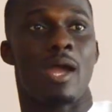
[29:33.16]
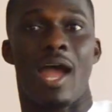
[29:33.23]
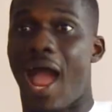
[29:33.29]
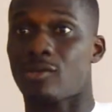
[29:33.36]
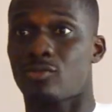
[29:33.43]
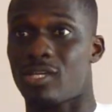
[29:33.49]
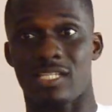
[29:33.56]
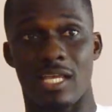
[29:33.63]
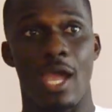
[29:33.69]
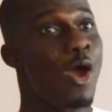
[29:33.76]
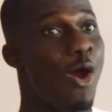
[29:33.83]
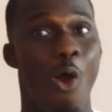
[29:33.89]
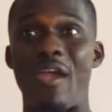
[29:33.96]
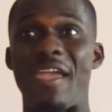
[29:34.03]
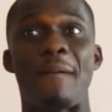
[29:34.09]
Actress
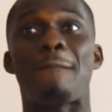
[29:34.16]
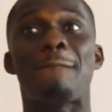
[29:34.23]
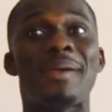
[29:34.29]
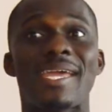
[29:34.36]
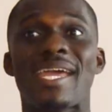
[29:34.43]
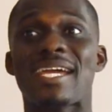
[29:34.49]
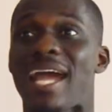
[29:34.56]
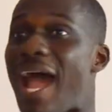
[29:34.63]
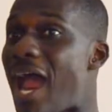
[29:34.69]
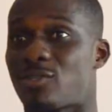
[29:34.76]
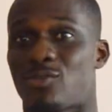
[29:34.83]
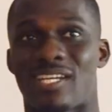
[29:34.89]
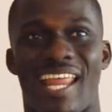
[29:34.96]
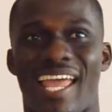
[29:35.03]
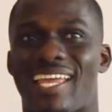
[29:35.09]
or a big
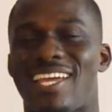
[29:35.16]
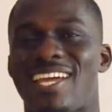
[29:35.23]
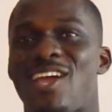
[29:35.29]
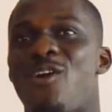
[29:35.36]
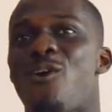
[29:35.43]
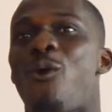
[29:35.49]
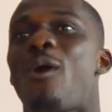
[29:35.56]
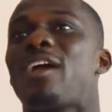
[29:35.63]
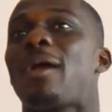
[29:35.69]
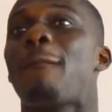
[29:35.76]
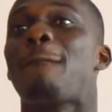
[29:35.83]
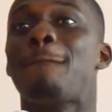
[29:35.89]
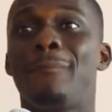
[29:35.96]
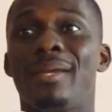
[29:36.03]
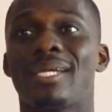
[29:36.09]
actress or
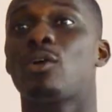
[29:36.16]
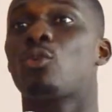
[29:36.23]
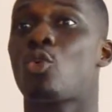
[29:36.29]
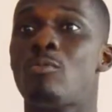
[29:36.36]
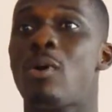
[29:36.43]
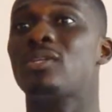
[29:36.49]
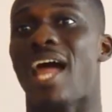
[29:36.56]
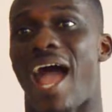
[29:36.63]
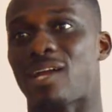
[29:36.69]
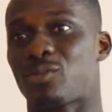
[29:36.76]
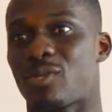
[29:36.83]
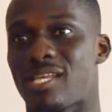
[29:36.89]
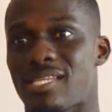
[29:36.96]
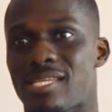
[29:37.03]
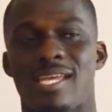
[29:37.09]
a big Kumasi
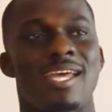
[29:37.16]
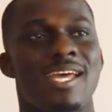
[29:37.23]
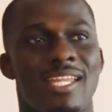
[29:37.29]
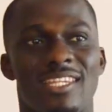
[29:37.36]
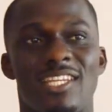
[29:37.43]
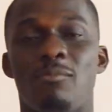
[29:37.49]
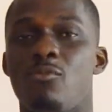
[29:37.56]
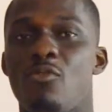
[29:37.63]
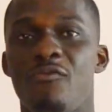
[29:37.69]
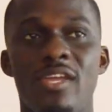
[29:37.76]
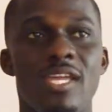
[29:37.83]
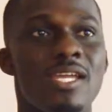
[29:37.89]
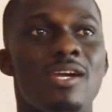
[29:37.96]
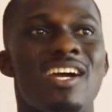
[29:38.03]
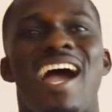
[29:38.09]
actress. The
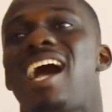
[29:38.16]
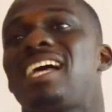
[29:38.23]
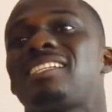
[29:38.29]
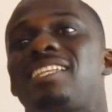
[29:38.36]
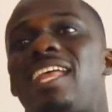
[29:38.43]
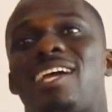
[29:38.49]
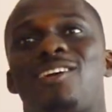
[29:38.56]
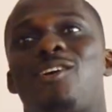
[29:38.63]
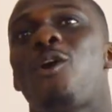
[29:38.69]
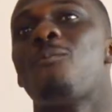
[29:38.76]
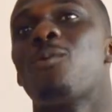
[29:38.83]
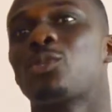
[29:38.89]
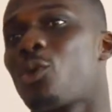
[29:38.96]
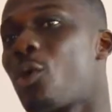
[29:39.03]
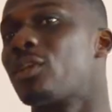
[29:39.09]
movie has like
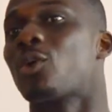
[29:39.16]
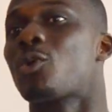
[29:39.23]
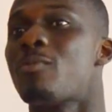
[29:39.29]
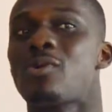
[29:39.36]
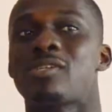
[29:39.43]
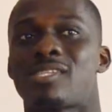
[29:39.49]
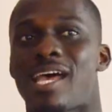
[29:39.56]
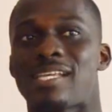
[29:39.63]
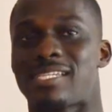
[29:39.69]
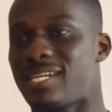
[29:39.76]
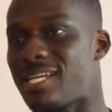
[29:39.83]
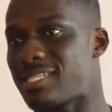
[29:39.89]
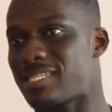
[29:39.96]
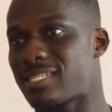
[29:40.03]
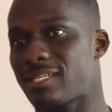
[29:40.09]
almost all the Kumasi stars in
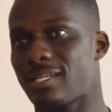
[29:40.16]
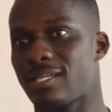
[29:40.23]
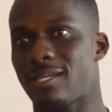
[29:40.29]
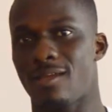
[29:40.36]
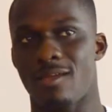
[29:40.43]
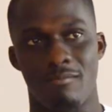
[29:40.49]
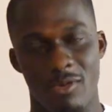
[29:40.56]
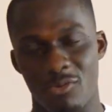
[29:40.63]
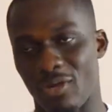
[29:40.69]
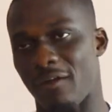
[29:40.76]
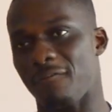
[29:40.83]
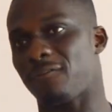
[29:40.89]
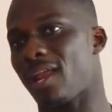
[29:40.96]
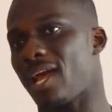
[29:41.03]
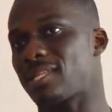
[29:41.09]
it. We can
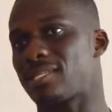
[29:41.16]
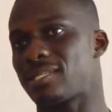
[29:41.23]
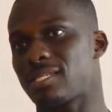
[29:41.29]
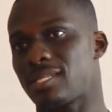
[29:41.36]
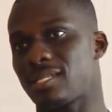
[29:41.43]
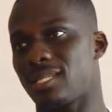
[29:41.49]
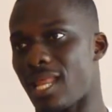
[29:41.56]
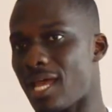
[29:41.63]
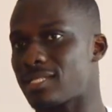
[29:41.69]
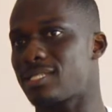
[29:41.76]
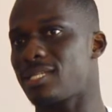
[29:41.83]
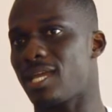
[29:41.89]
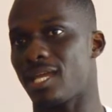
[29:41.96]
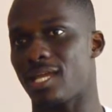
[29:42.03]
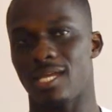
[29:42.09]
flights last
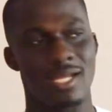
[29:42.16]
year.